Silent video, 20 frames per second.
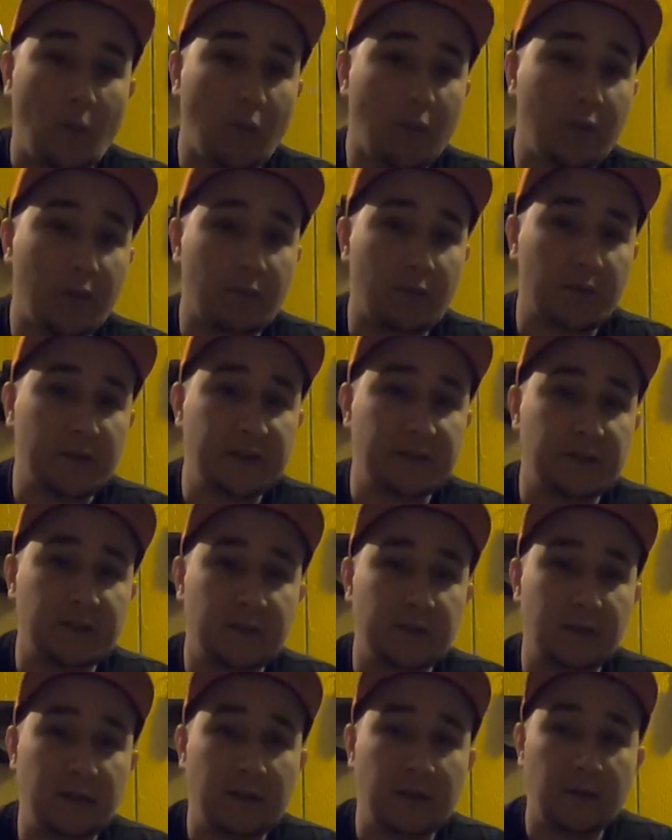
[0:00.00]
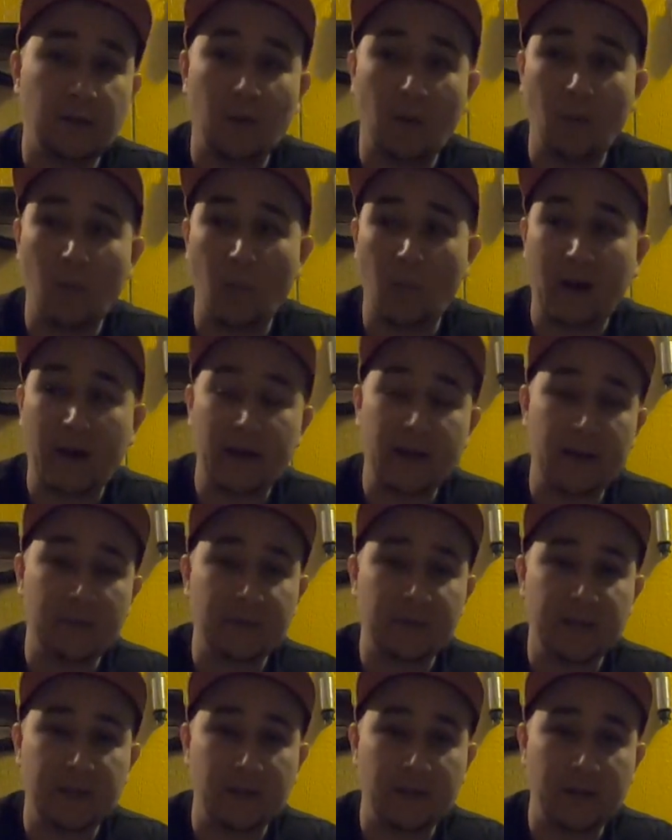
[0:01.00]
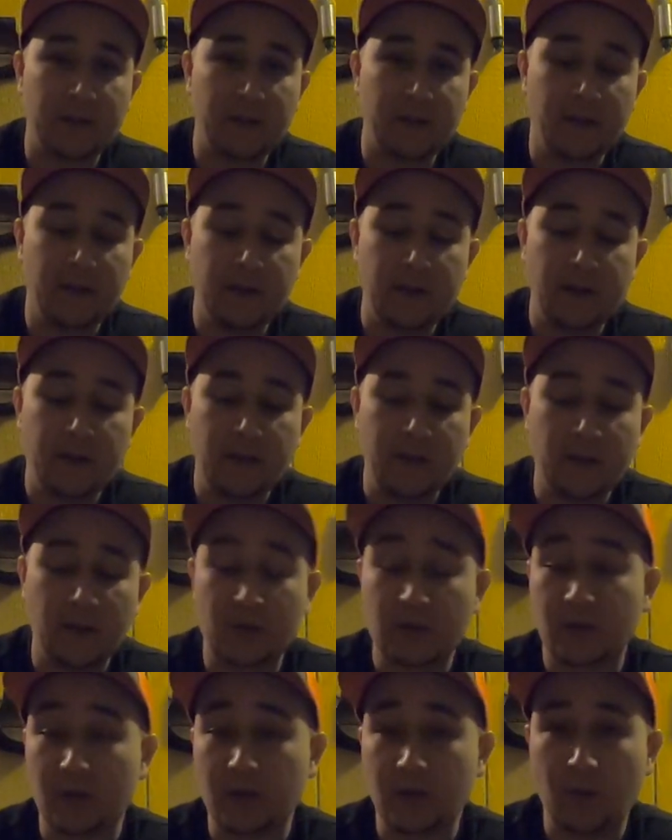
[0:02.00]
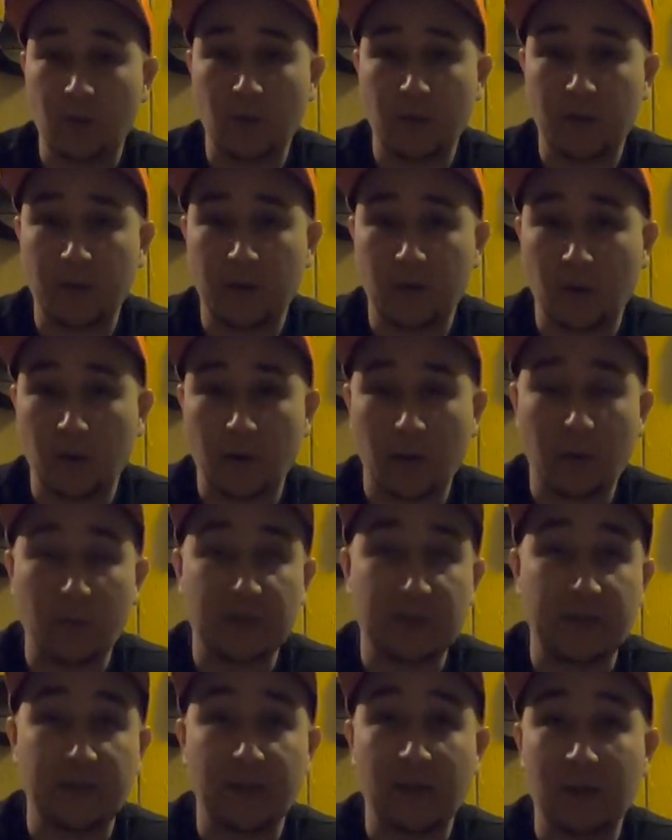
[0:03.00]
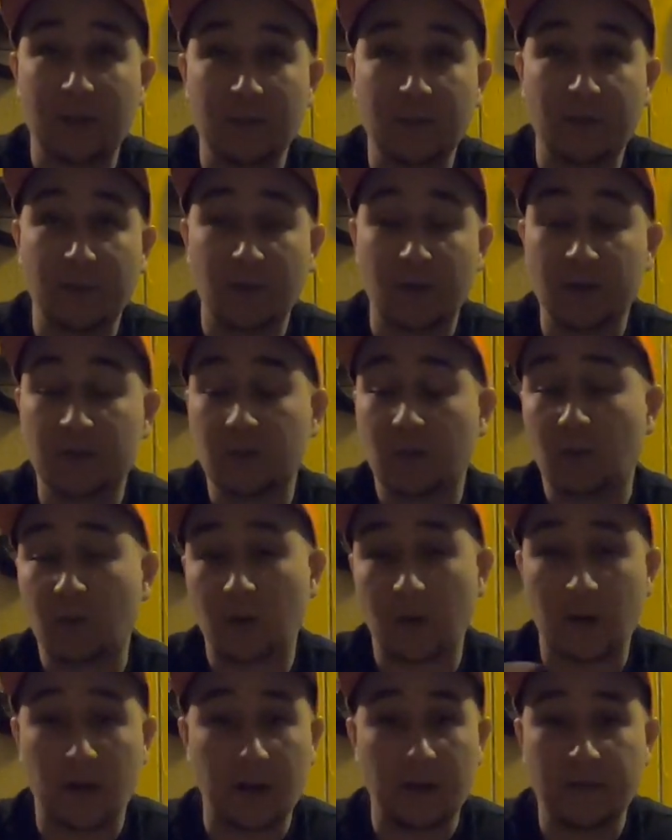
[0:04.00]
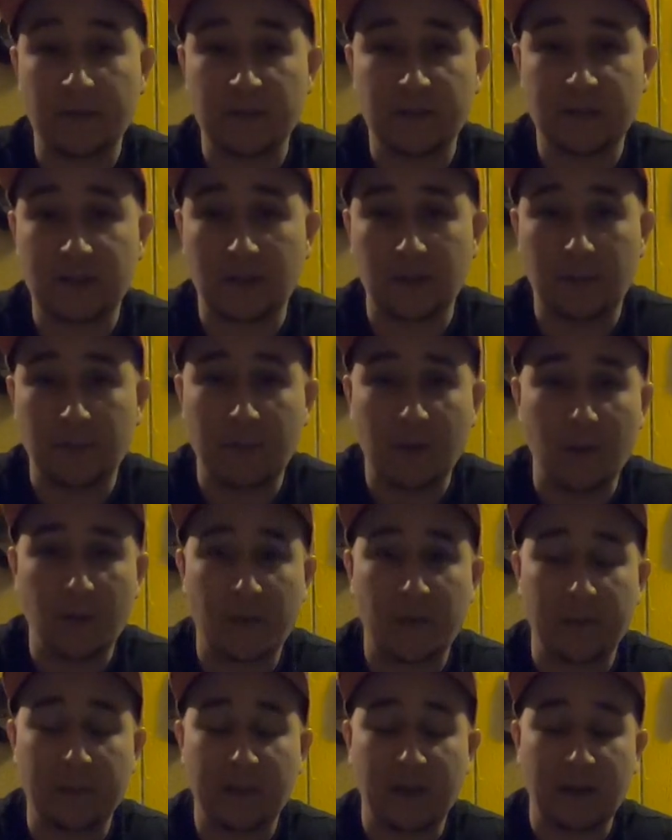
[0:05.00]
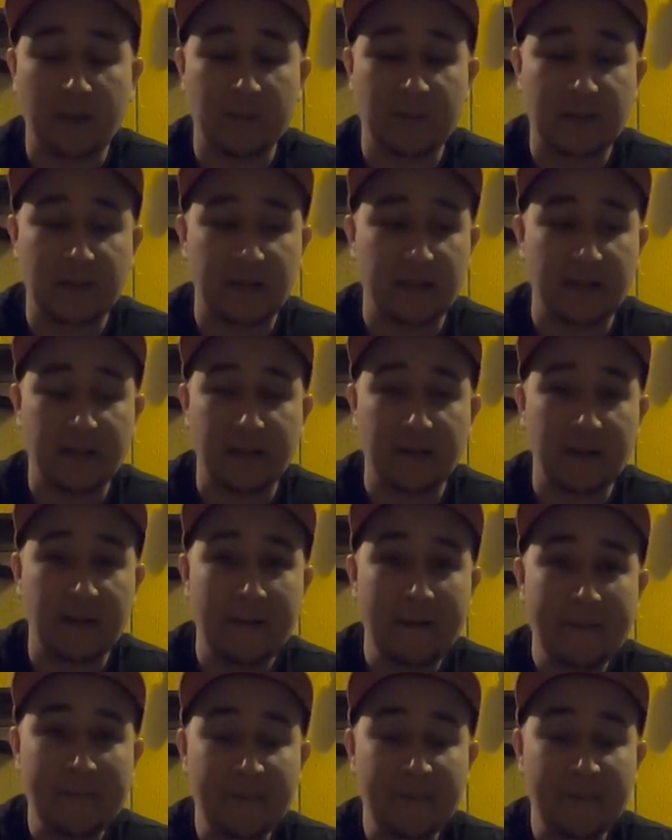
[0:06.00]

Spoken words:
the reason why I'm selling the truck or the car, whichever comes first, or I'll even sell them both. I'm not upset at it.